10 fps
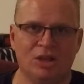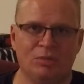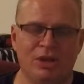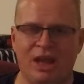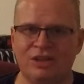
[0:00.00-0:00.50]

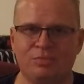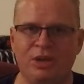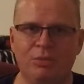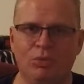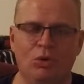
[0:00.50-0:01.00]
But as
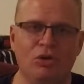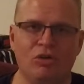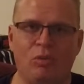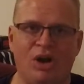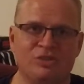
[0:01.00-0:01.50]
people who
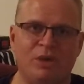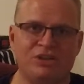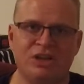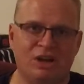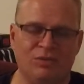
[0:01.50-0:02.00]
have watched my
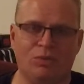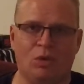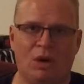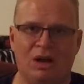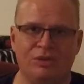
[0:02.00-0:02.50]
channel for a
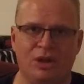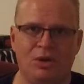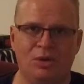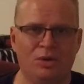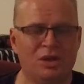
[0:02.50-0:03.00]
while
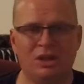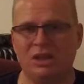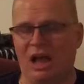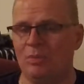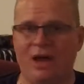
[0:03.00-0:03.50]
know,
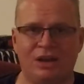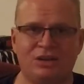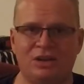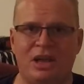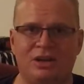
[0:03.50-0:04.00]
I'm not a
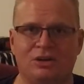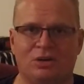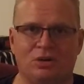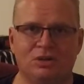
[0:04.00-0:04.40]
good editor.